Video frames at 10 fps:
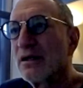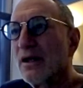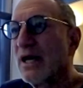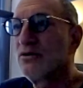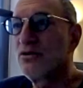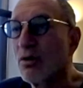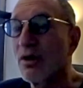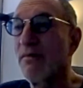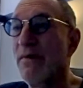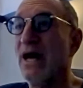and don't
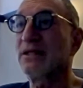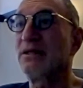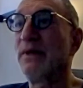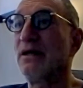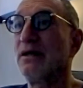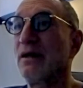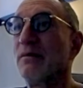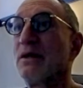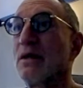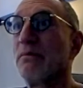come back to me. I
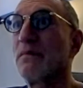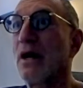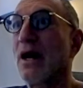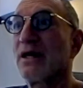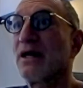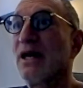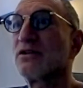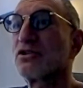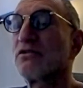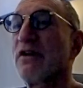mean, I can't
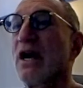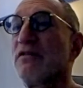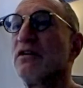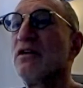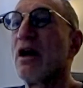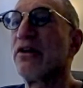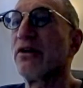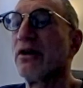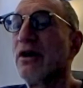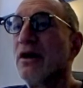survive another